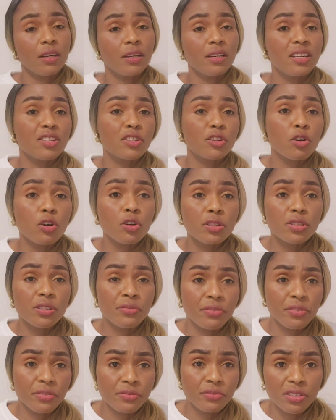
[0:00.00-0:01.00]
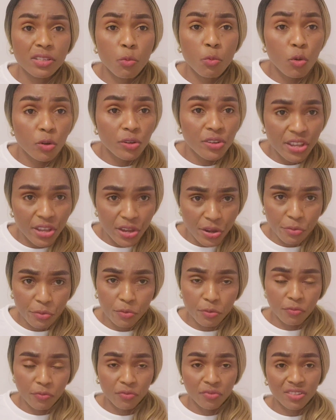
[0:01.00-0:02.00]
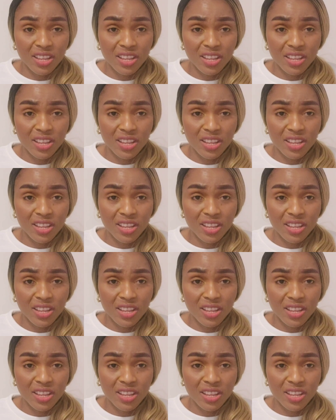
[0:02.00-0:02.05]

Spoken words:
It costs €51.